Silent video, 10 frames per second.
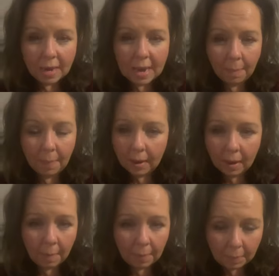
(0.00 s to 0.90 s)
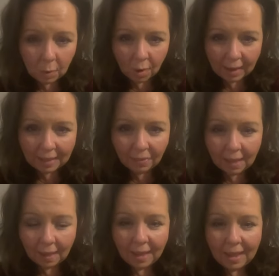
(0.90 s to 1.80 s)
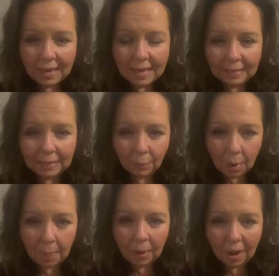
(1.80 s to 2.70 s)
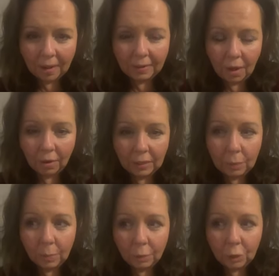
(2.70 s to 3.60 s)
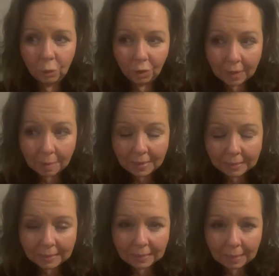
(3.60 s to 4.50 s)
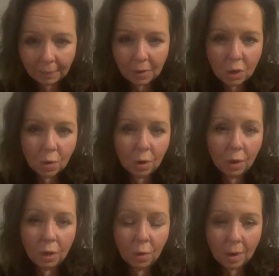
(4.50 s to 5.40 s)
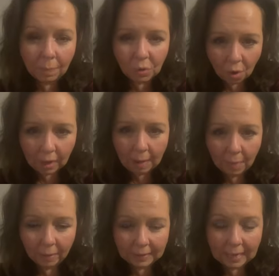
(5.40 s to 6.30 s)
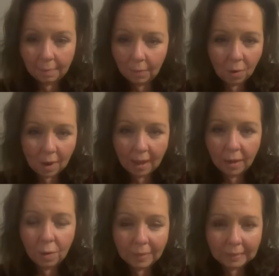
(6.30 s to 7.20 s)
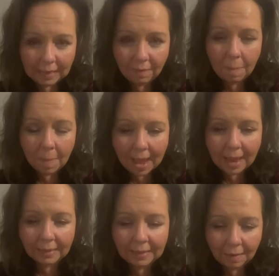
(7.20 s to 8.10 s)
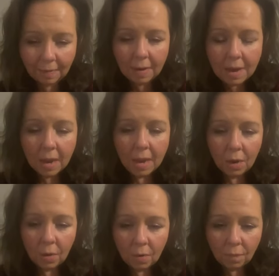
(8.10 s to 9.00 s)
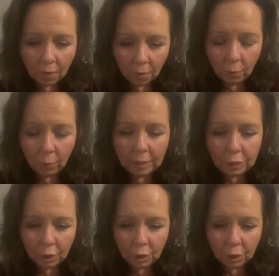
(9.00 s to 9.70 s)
now bugger up him, you all get there. Castle Papa God talk. Suppose you look him this with something, you end up talking all same. No God, you must give him back. Sevenfold